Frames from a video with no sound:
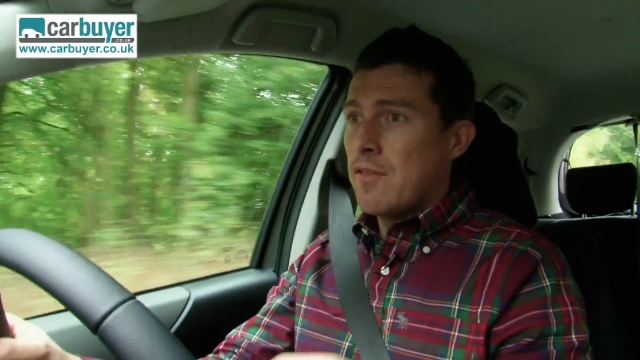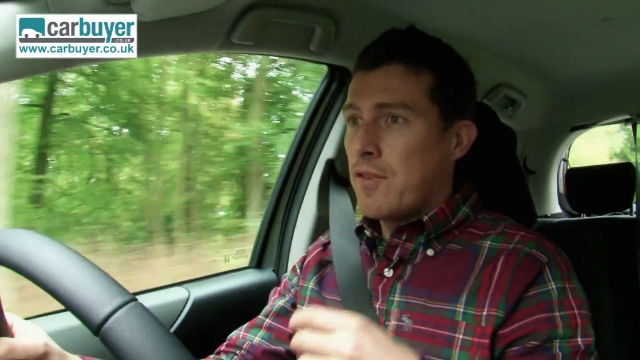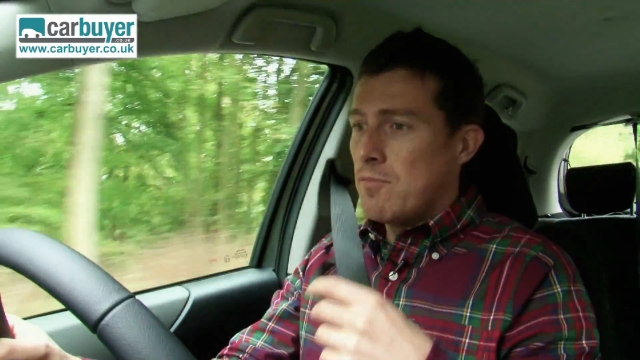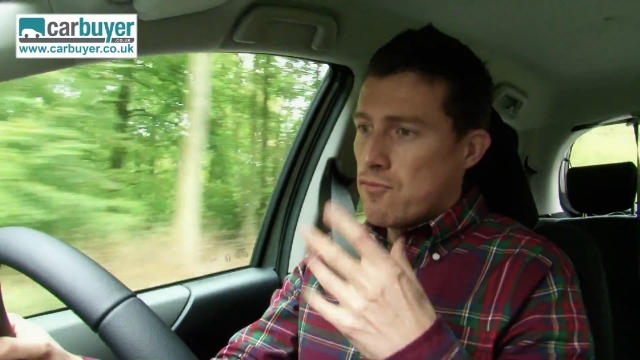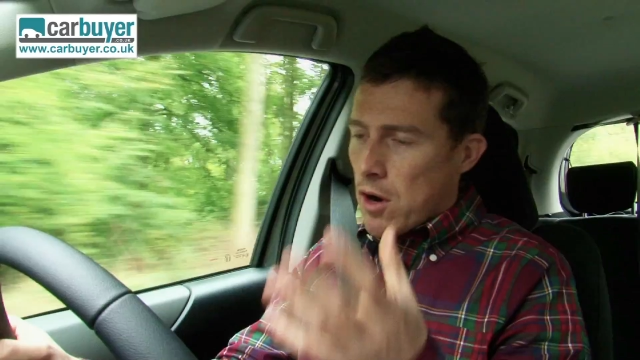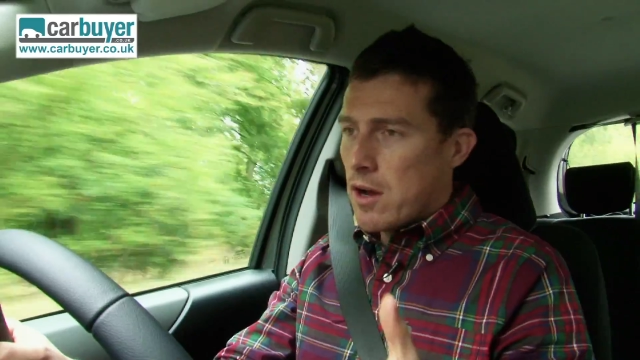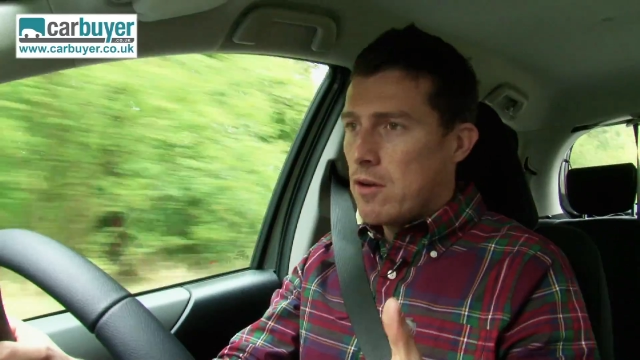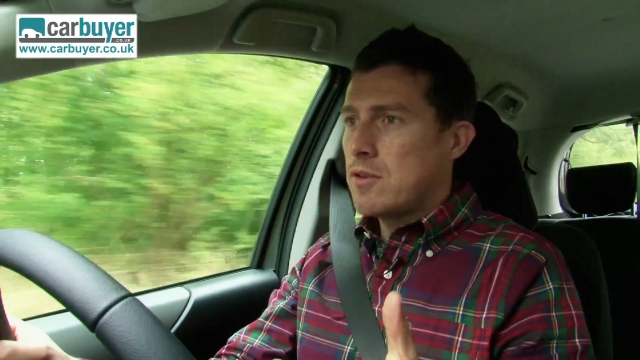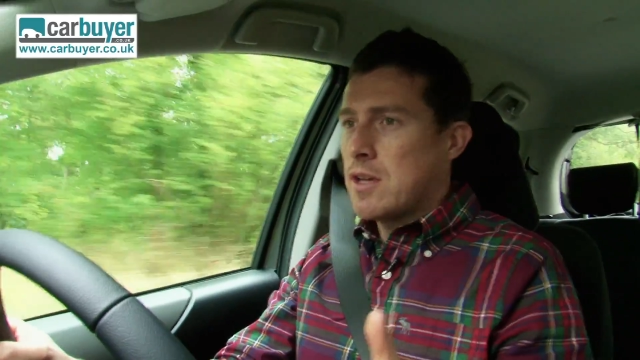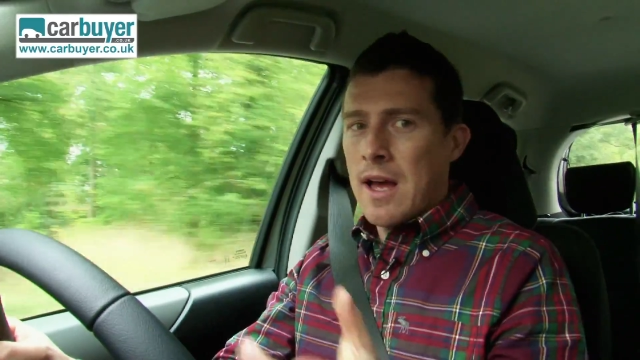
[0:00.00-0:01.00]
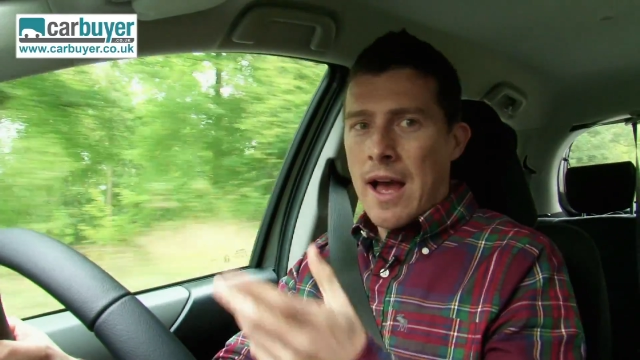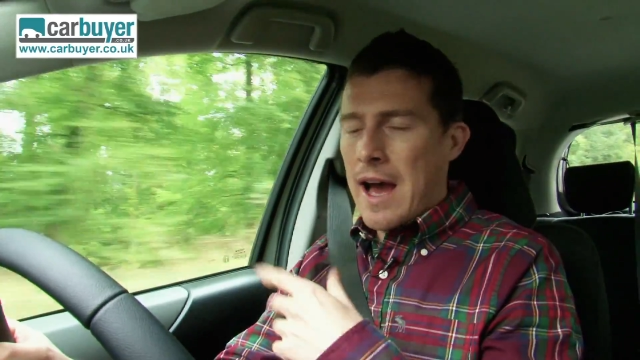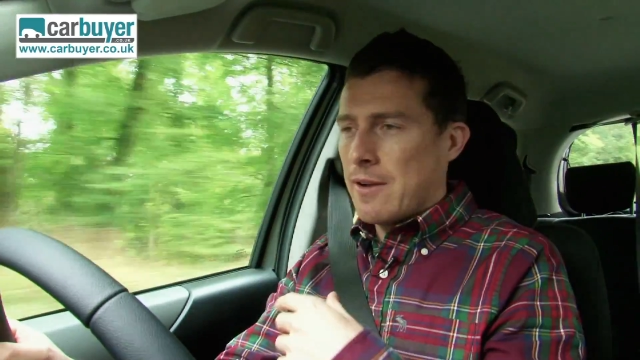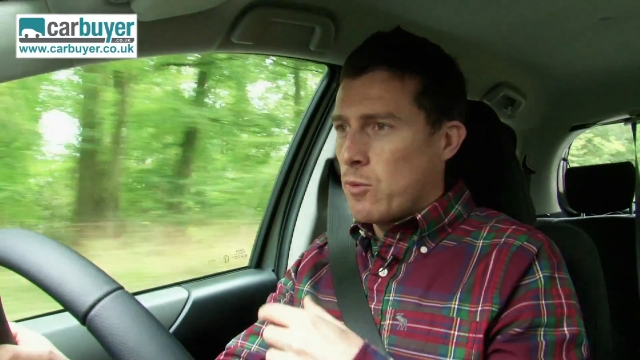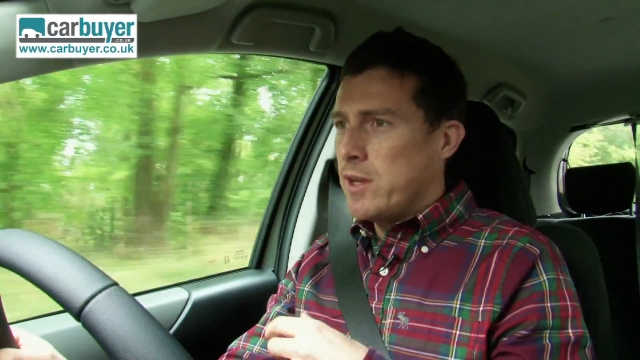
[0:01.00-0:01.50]
from road
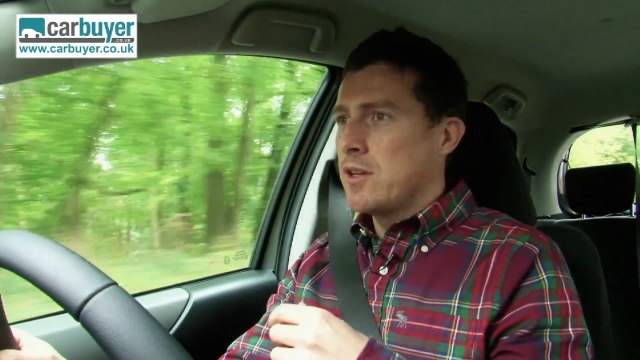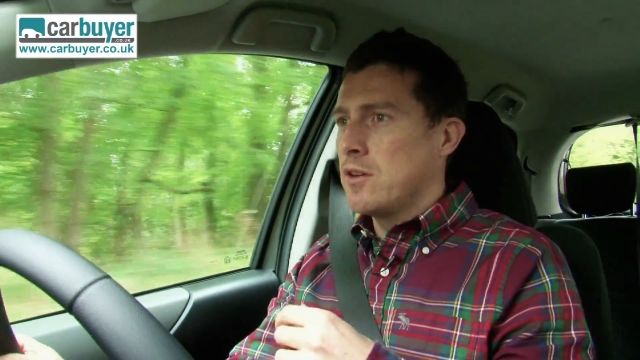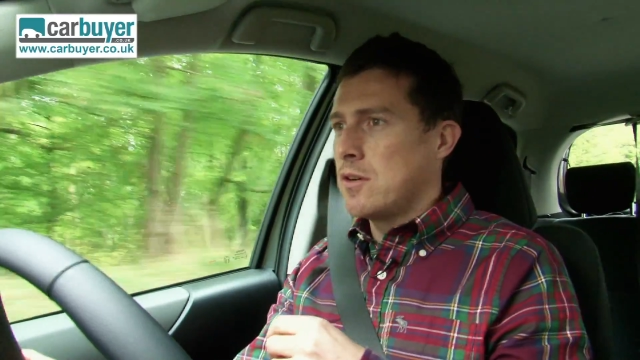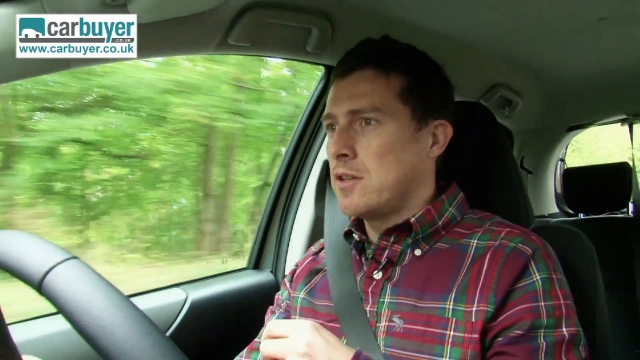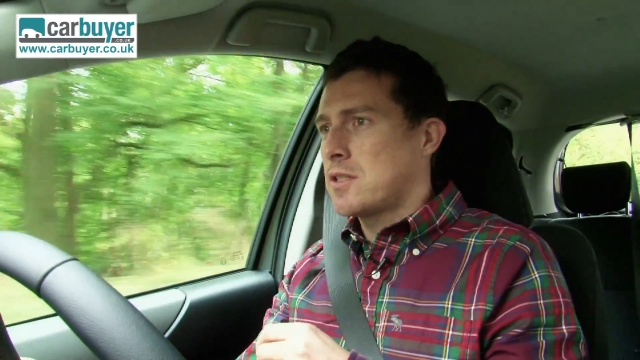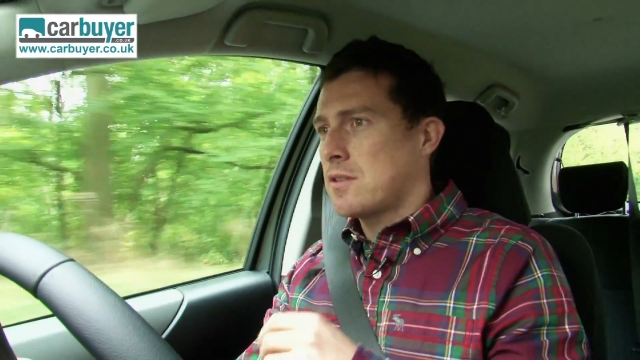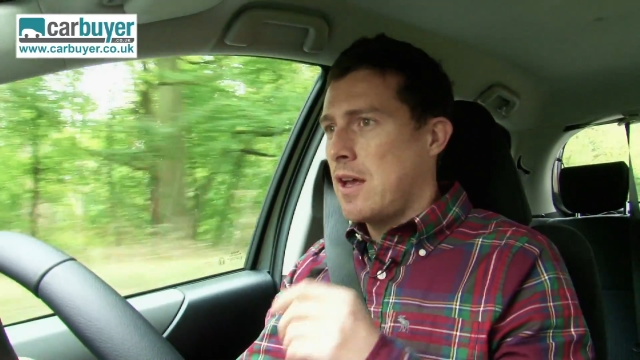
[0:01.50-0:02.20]
and wind noise.